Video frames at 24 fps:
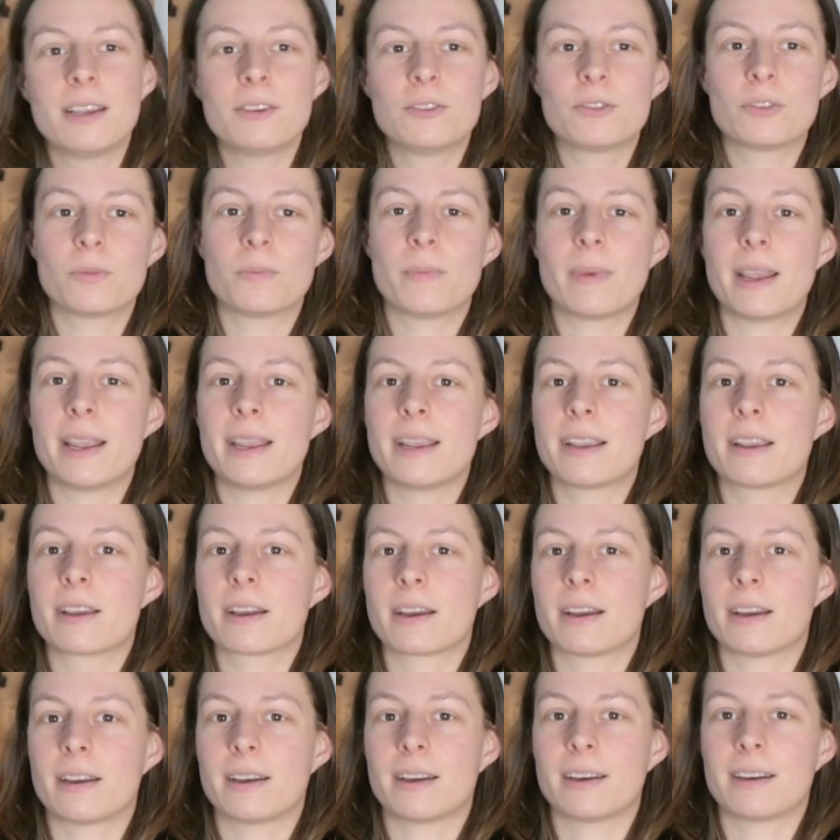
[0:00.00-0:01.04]
to make
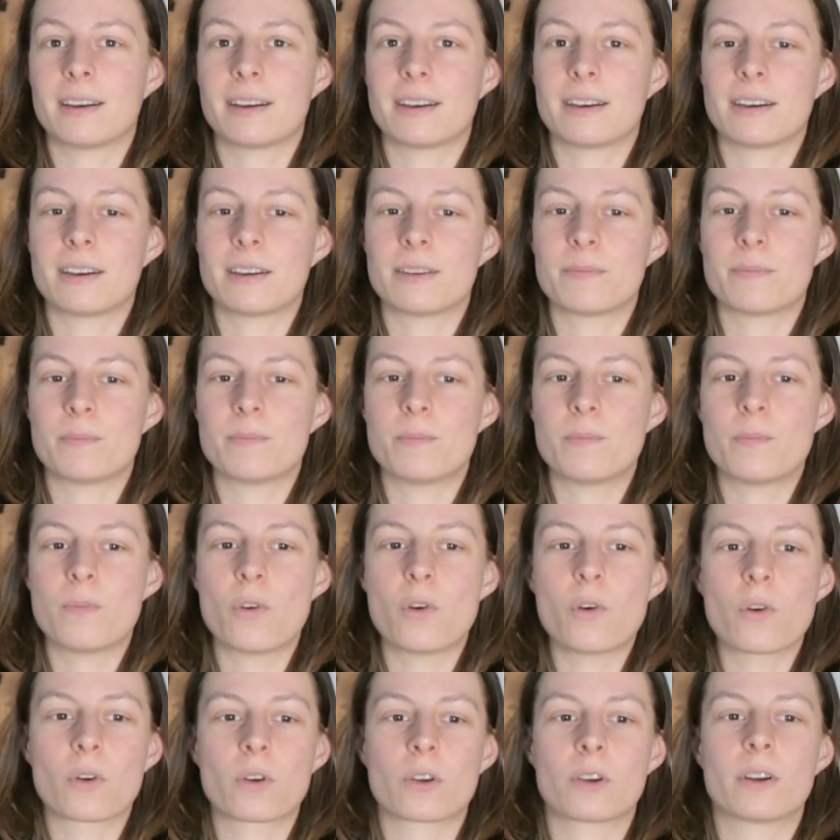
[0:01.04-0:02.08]

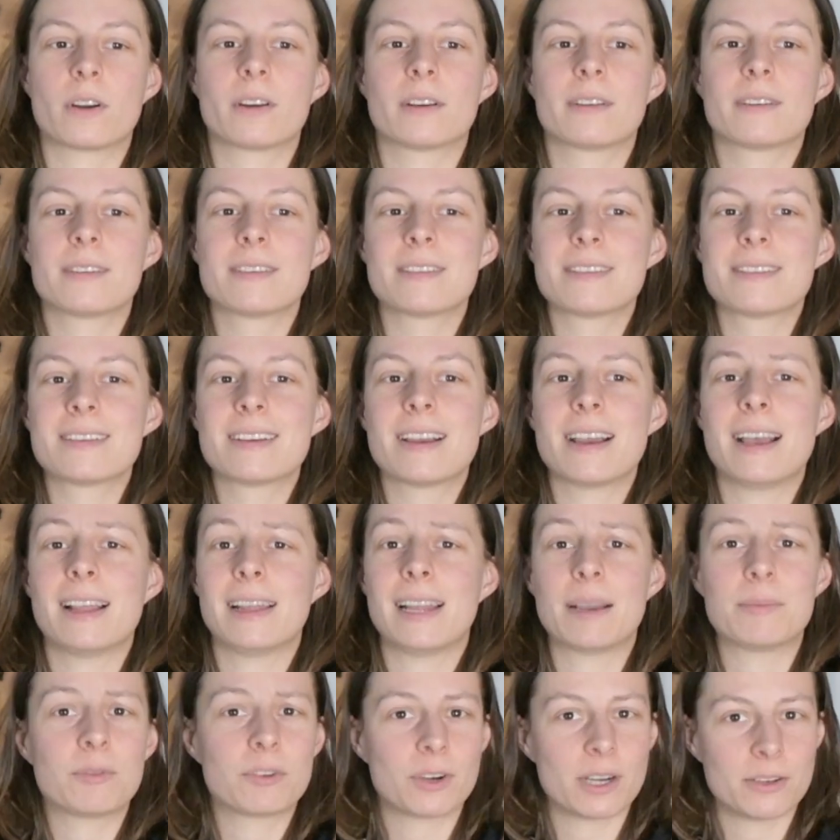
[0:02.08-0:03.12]
more
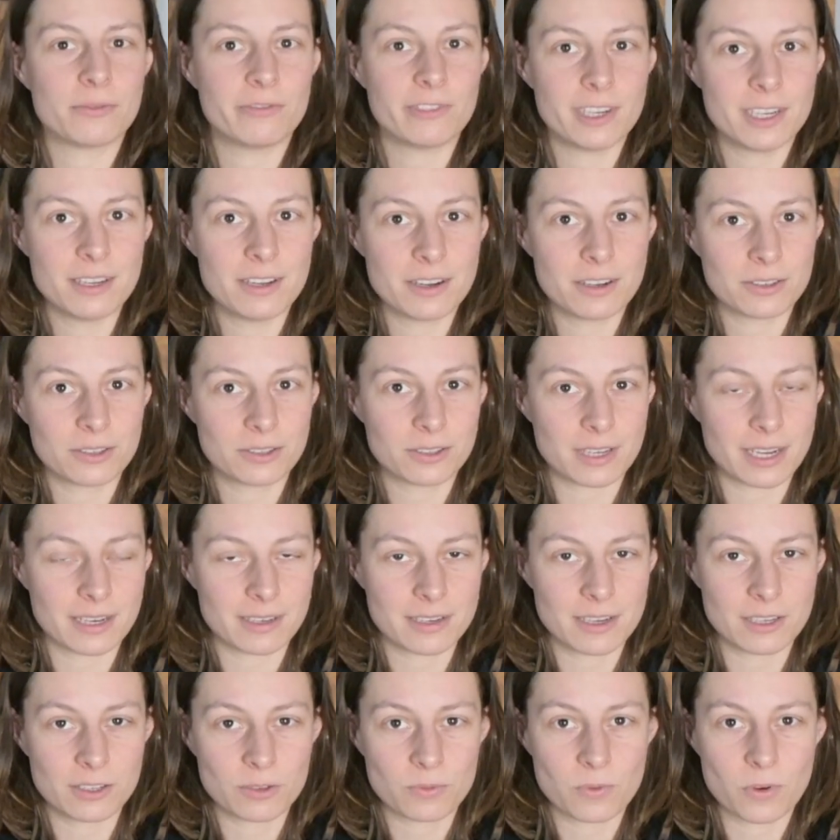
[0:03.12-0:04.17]
elaborate videos than
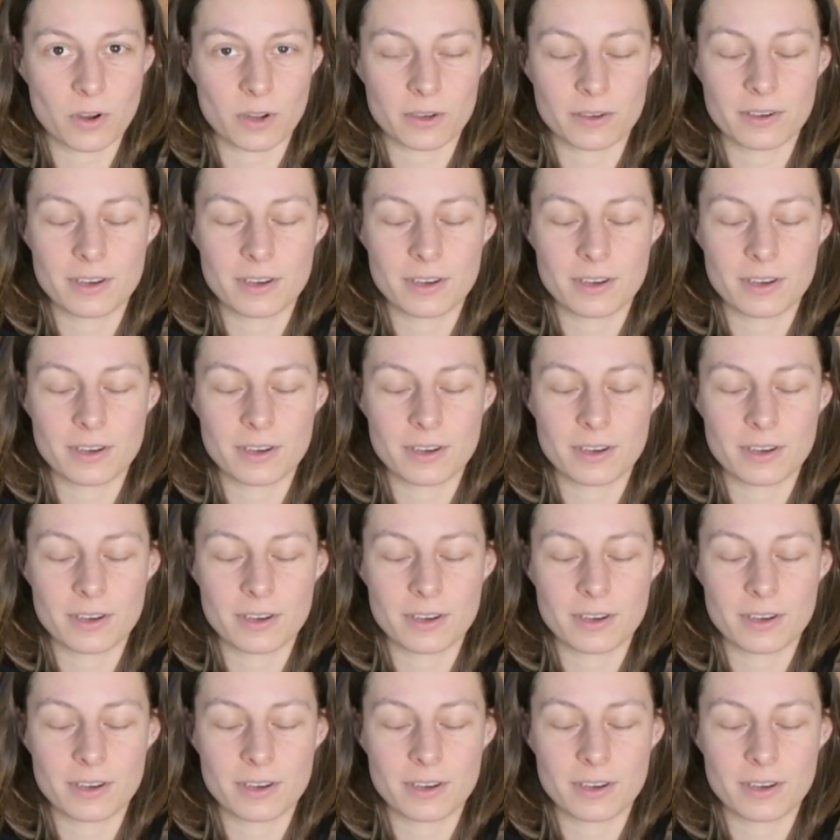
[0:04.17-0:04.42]
this one.